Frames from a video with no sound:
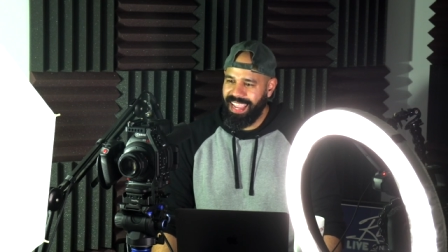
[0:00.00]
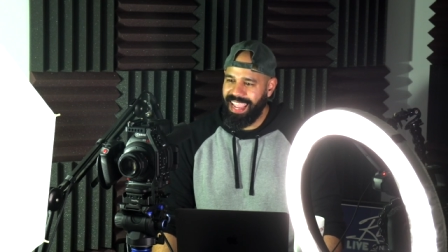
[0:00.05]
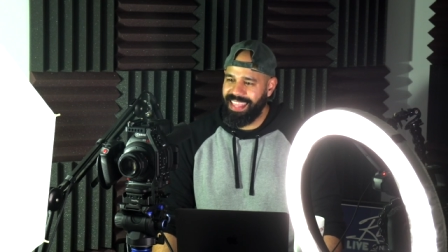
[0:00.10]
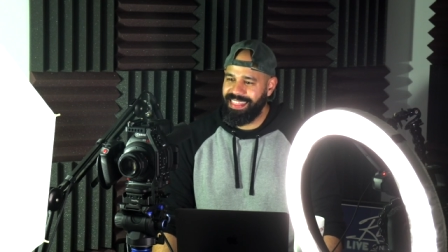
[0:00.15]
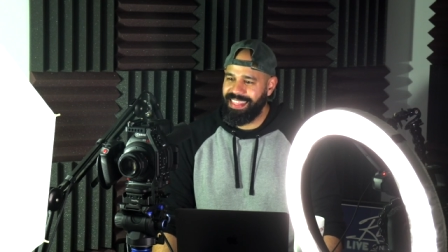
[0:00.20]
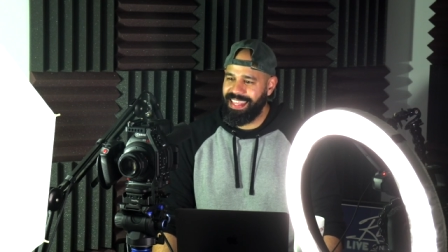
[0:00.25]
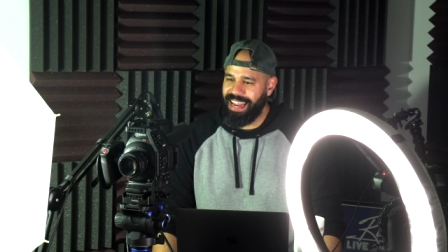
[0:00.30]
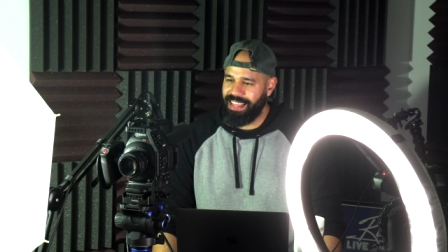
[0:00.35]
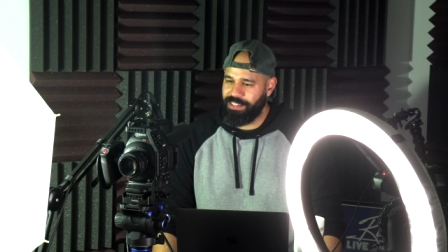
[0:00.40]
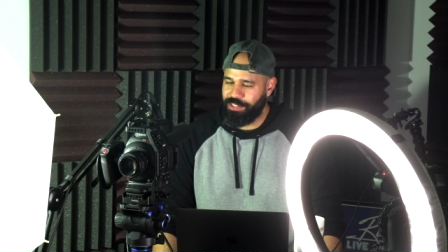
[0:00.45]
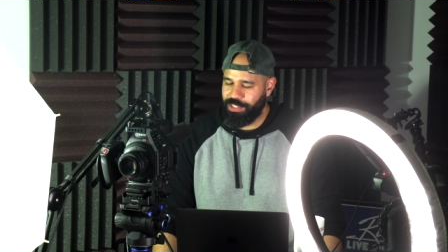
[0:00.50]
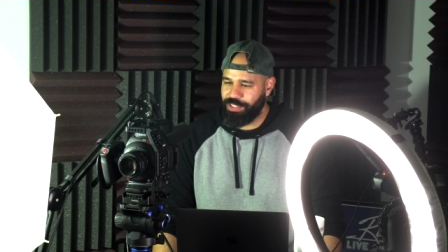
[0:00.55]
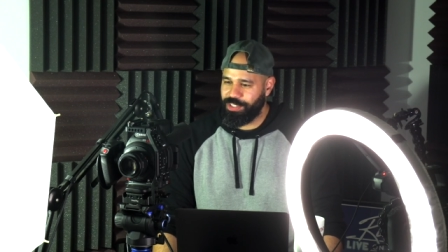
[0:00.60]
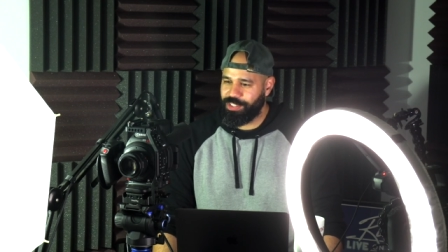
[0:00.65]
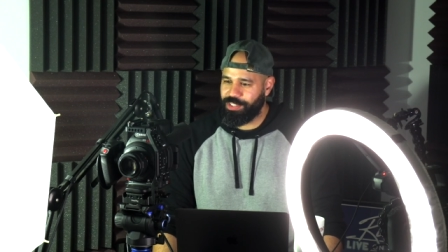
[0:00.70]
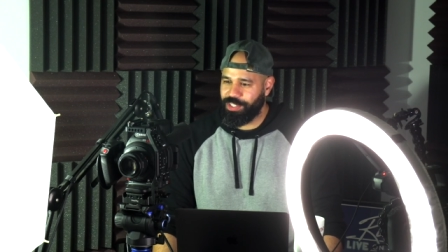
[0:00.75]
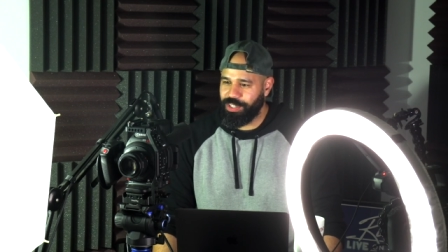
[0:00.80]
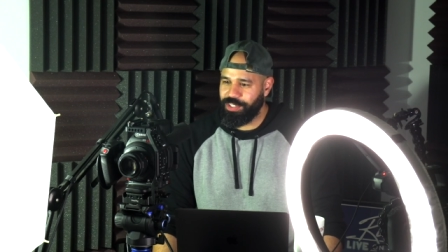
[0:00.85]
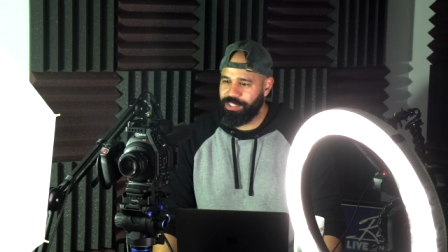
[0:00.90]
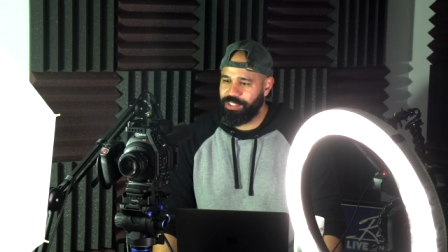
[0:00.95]
And then I just
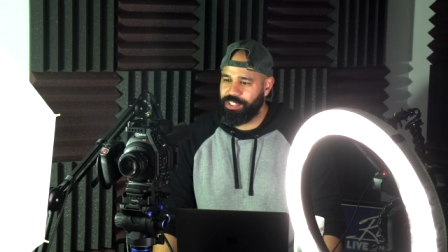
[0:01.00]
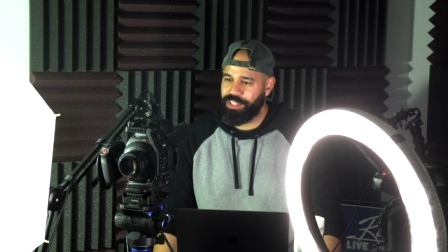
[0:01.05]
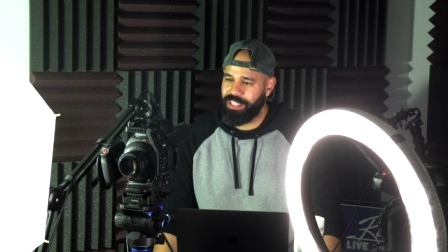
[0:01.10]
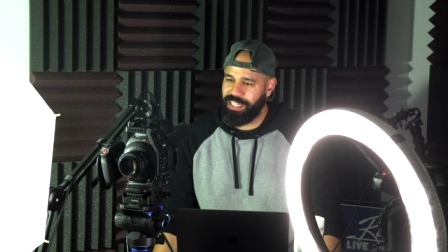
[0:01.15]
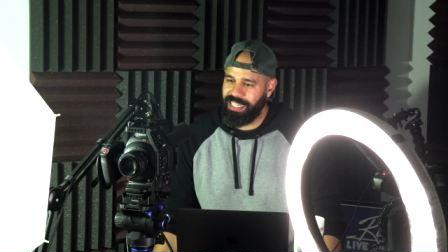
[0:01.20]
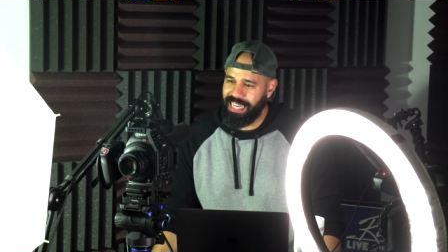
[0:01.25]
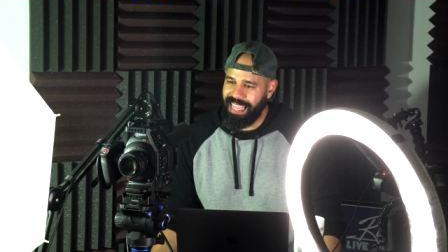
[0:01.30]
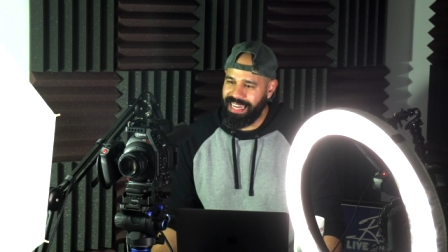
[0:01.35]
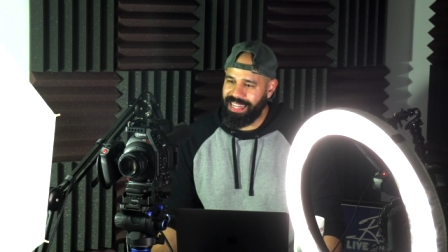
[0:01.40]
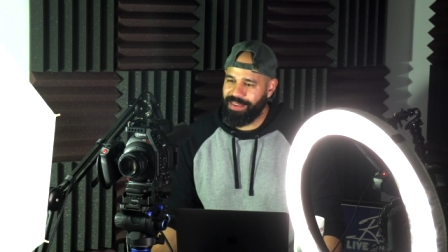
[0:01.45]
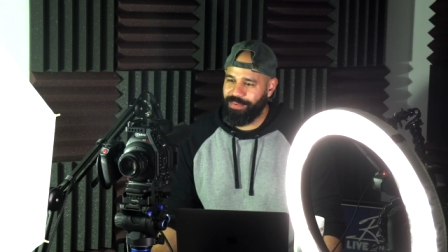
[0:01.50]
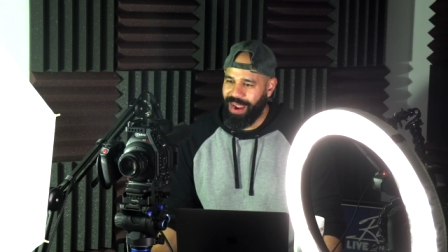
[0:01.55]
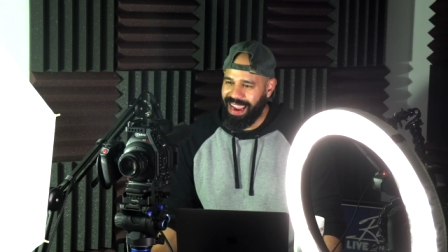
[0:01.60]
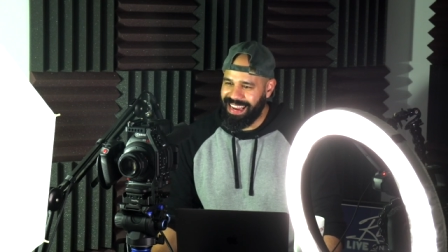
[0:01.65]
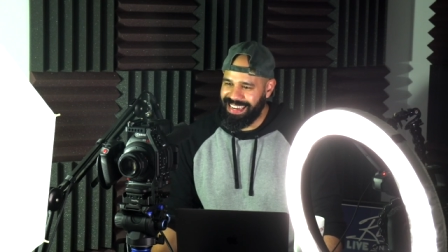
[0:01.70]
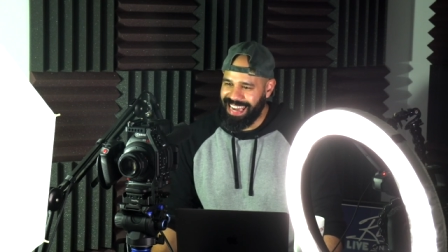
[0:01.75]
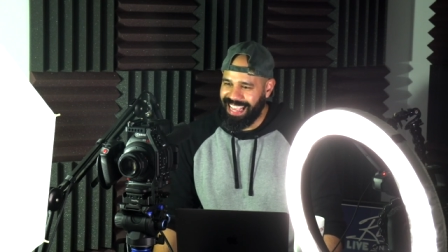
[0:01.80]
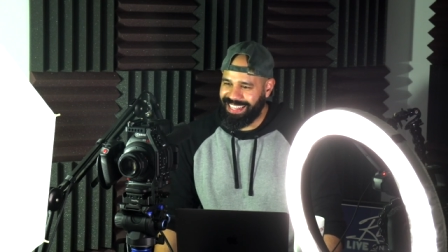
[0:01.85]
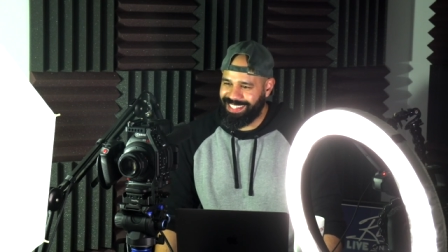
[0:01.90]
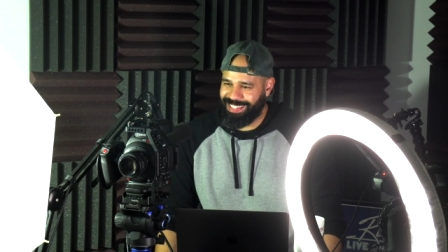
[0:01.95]
turned to the lady right
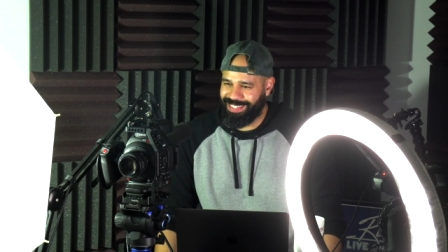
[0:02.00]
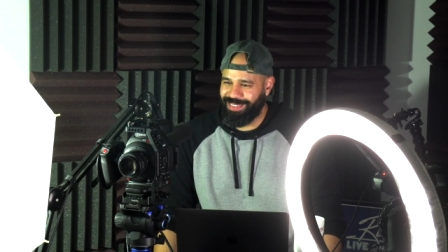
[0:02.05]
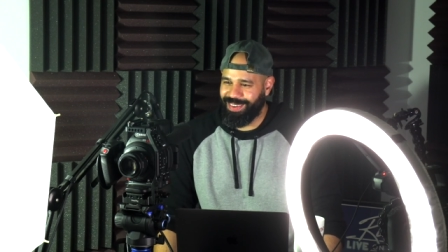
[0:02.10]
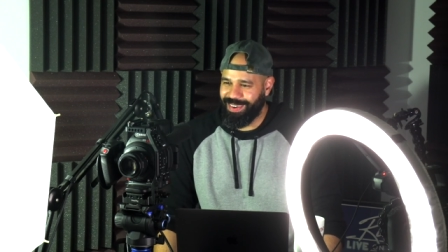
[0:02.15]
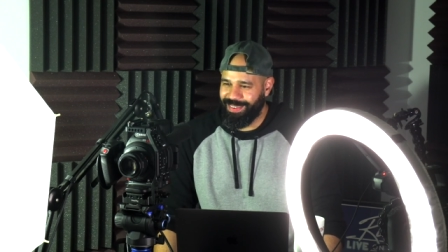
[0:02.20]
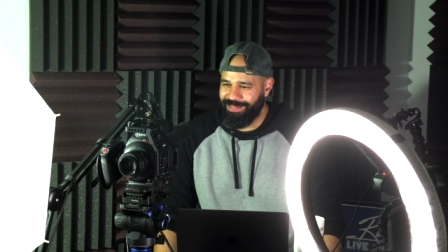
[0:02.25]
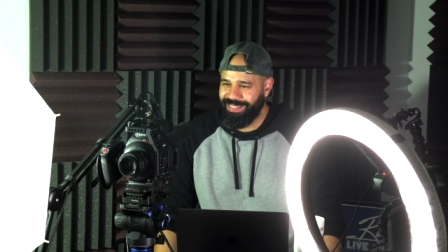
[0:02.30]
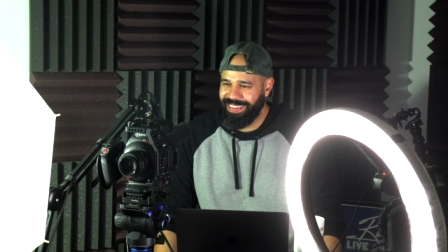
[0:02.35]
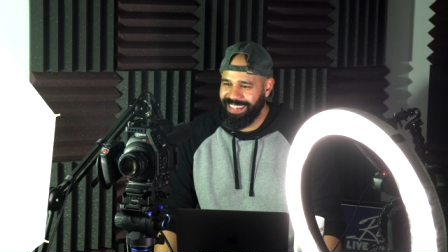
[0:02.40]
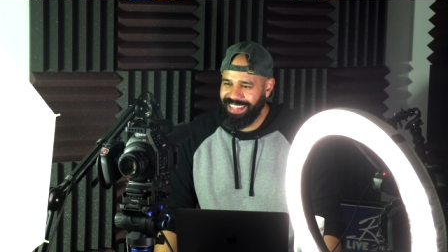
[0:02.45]
next to him.